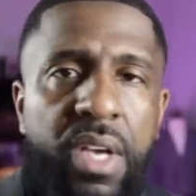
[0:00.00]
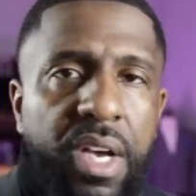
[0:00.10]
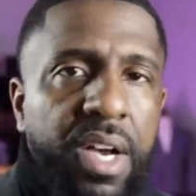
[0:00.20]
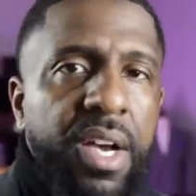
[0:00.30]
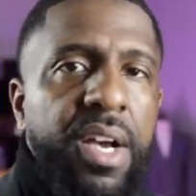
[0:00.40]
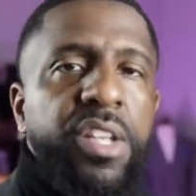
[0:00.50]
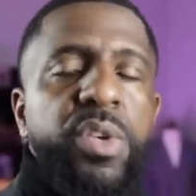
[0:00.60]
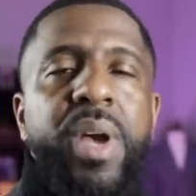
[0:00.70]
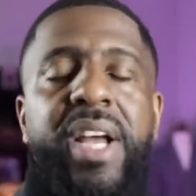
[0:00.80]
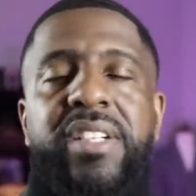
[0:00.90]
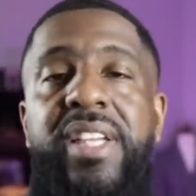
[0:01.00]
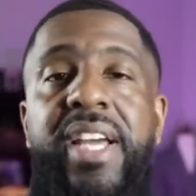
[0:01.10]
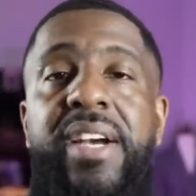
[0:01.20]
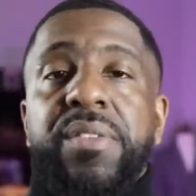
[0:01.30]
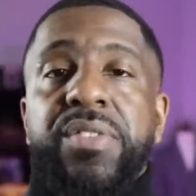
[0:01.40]
Uh, you actually
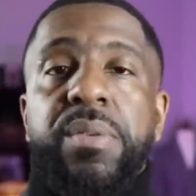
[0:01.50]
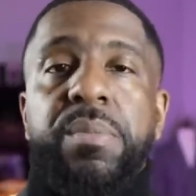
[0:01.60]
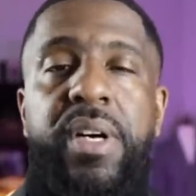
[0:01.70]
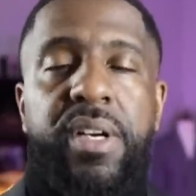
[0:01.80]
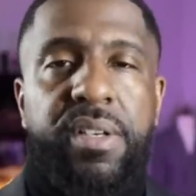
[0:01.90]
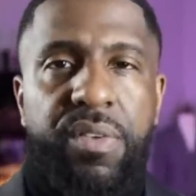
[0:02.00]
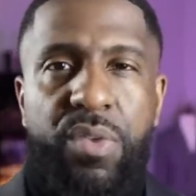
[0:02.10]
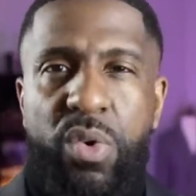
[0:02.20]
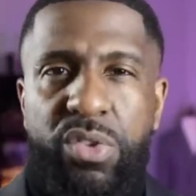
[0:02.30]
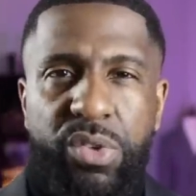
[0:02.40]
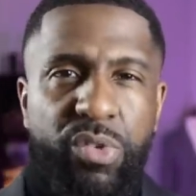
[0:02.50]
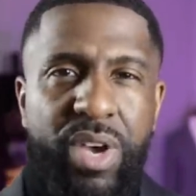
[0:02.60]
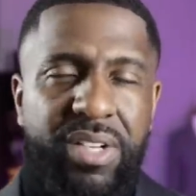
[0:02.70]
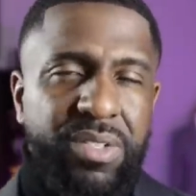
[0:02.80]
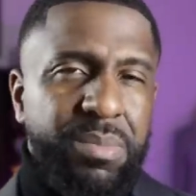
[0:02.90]
have some, uh, of course, on the
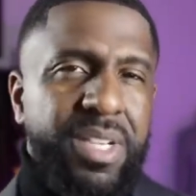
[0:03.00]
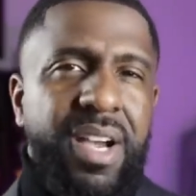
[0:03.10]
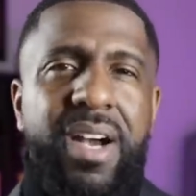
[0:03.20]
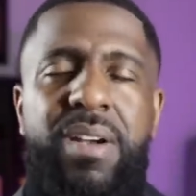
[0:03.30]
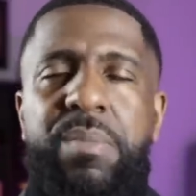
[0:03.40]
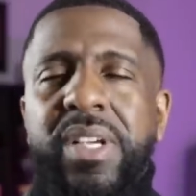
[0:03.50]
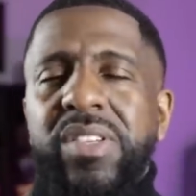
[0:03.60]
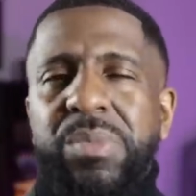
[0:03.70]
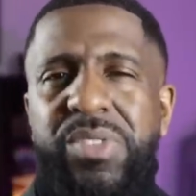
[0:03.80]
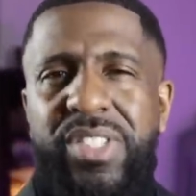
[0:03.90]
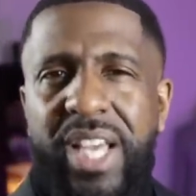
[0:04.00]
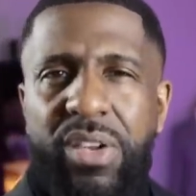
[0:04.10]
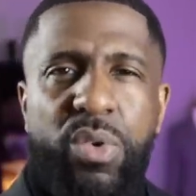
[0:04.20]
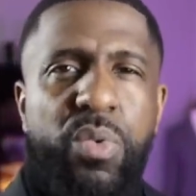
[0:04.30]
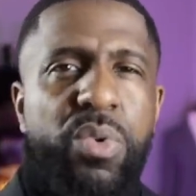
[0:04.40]
dry down, some tonka beans, some
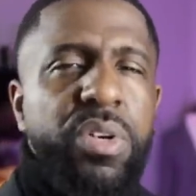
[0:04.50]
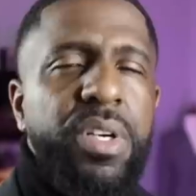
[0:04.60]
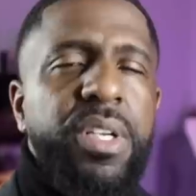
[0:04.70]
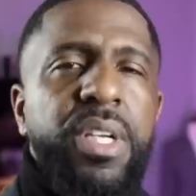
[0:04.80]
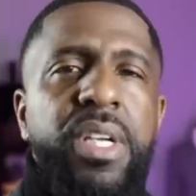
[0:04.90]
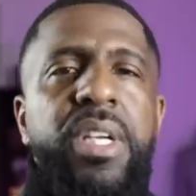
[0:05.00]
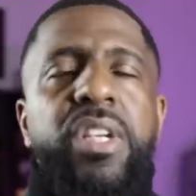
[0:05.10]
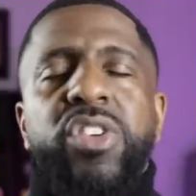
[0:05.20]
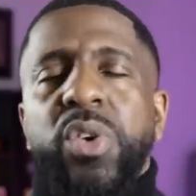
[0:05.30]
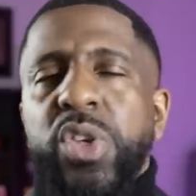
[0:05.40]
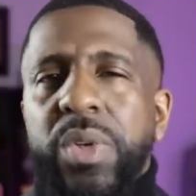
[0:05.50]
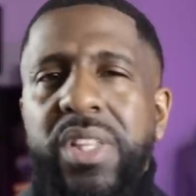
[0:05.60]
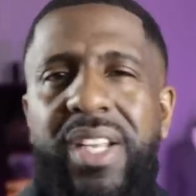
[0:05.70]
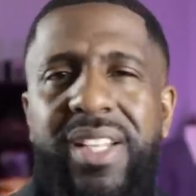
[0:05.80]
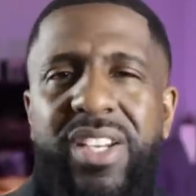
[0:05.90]
sandalwood. So you
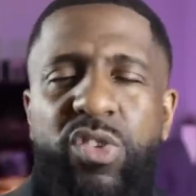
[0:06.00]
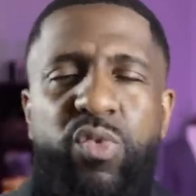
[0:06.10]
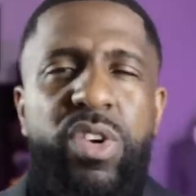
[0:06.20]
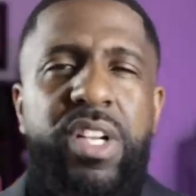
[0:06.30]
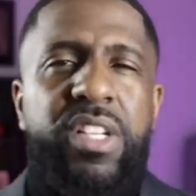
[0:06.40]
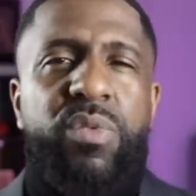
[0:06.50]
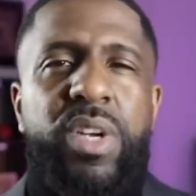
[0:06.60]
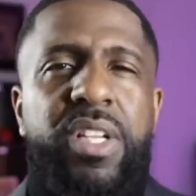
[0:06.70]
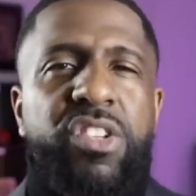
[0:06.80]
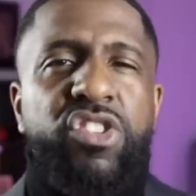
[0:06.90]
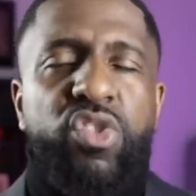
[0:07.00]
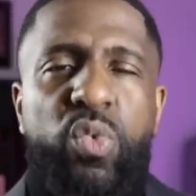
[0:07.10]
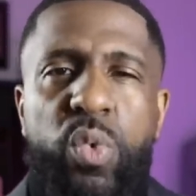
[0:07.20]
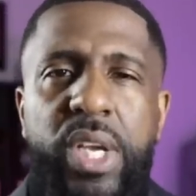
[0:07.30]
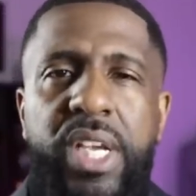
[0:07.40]
would think that it's really, really
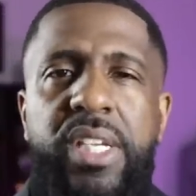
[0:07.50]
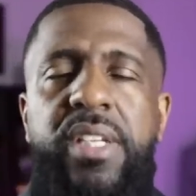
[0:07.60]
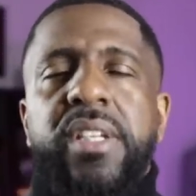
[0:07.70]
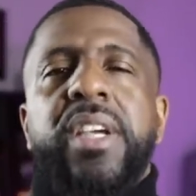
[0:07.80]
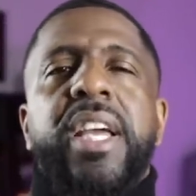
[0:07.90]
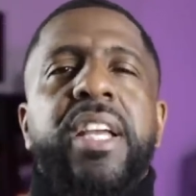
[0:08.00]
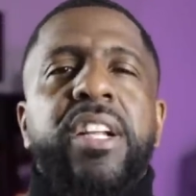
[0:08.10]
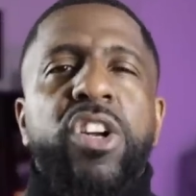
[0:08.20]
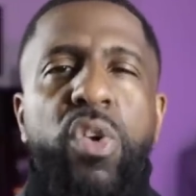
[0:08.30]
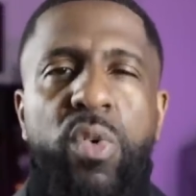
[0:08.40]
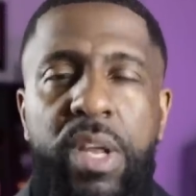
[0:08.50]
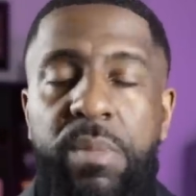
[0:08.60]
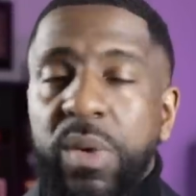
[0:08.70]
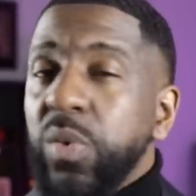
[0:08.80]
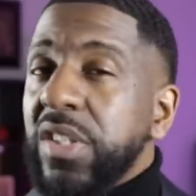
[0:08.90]
sweet and
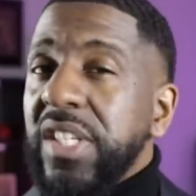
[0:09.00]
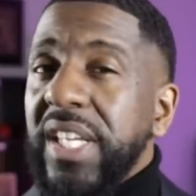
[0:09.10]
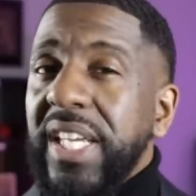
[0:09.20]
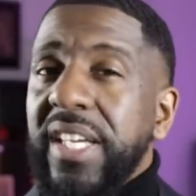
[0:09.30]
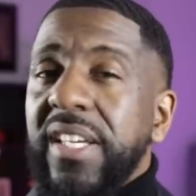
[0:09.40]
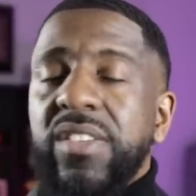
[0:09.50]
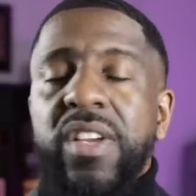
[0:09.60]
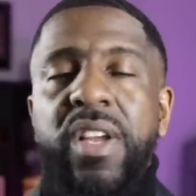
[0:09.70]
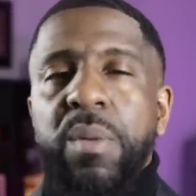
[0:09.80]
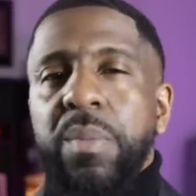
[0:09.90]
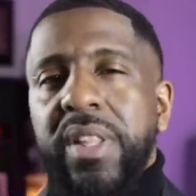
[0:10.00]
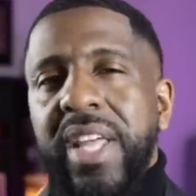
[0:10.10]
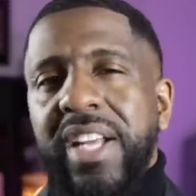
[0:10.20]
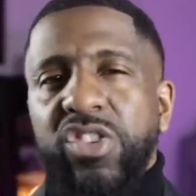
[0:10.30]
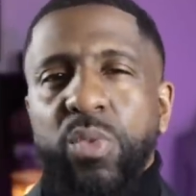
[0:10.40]
creamy, which it is, but
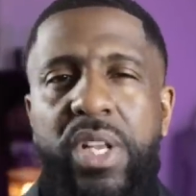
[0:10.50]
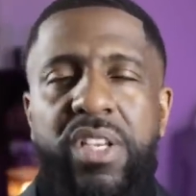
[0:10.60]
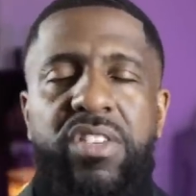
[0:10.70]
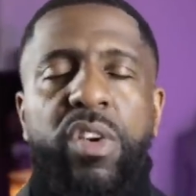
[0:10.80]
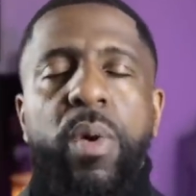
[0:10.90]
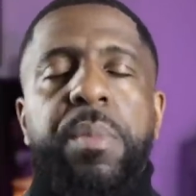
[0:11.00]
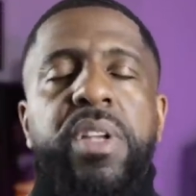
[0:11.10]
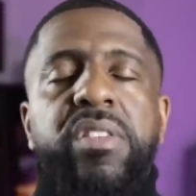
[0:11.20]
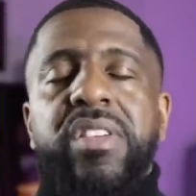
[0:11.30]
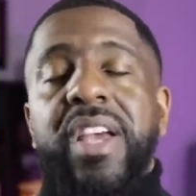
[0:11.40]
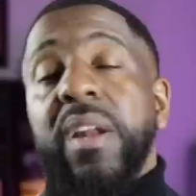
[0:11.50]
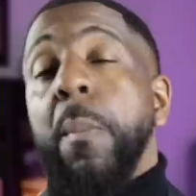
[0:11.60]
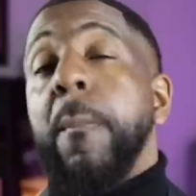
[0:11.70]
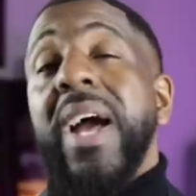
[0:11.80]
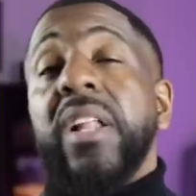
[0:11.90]
that sweetness and creaminess is kind
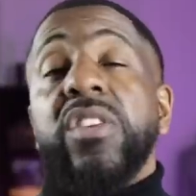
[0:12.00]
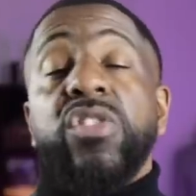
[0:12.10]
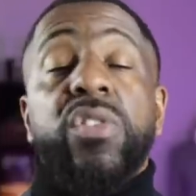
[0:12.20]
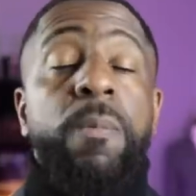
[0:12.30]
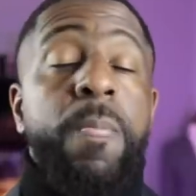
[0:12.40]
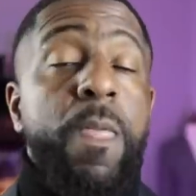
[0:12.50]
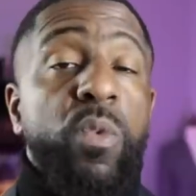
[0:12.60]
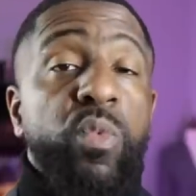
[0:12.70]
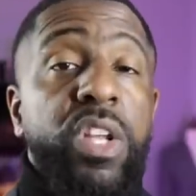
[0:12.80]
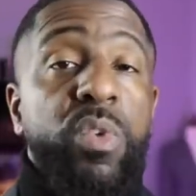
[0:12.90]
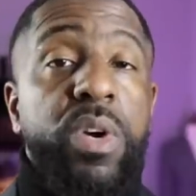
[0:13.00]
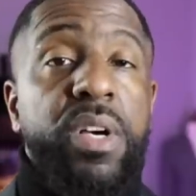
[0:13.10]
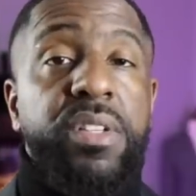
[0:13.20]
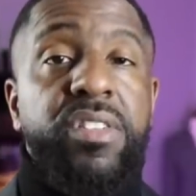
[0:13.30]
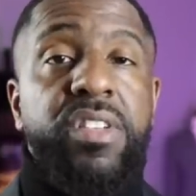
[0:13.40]
of balanced really
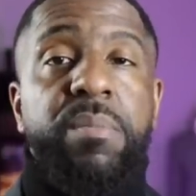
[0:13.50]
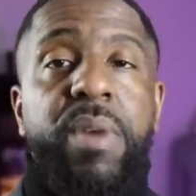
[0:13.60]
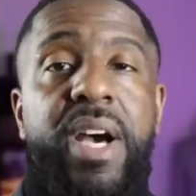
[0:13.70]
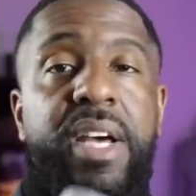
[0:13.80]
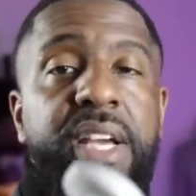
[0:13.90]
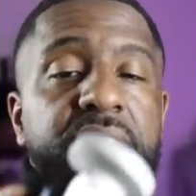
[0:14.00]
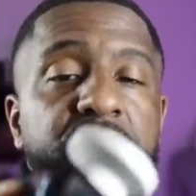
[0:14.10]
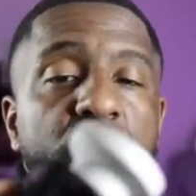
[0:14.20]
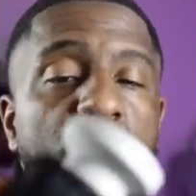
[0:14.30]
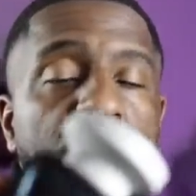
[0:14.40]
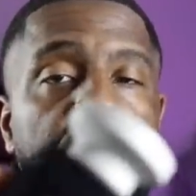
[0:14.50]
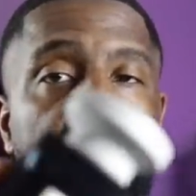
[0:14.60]
well and it's sent by a note